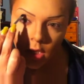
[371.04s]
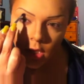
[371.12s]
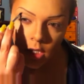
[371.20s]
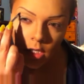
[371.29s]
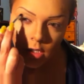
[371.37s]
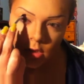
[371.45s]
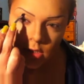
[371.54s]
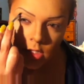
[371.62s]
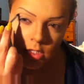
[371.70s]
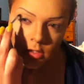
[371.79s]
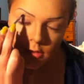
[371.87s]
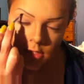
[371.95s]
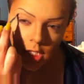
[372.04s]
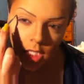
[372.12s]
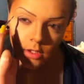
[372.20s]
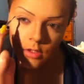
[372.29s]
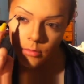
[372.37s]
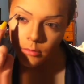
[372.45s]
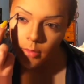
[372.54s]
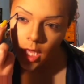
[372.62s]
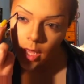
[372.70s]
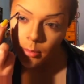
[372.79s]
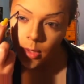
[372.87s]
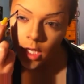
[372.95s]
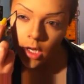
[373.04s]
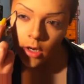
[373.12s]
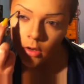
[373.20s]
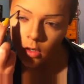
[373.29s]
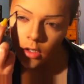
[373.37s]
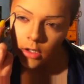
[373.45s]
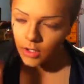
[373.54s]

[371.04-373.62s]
and just use that to map out